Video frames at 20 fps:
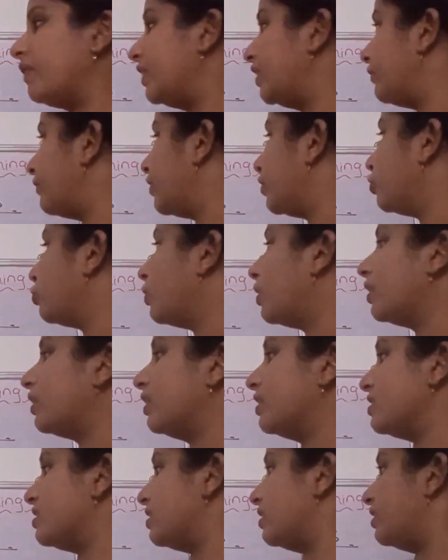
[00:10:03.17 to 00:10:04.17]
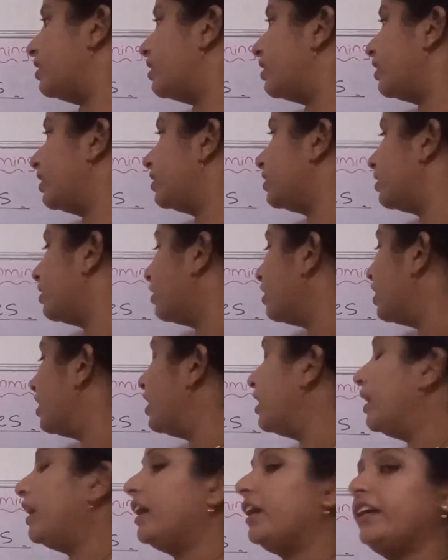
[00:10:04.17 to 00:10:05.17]
whenever you are considering the
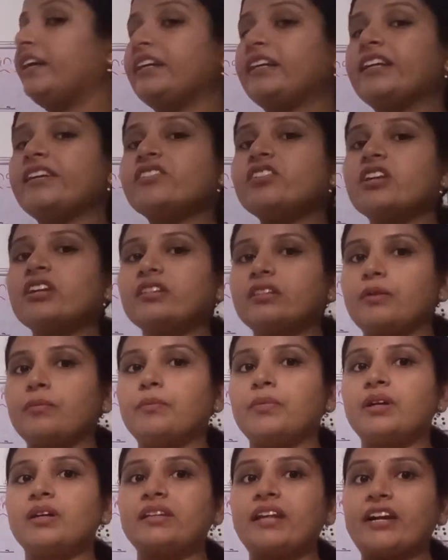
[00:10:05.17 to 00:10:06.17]
integer number,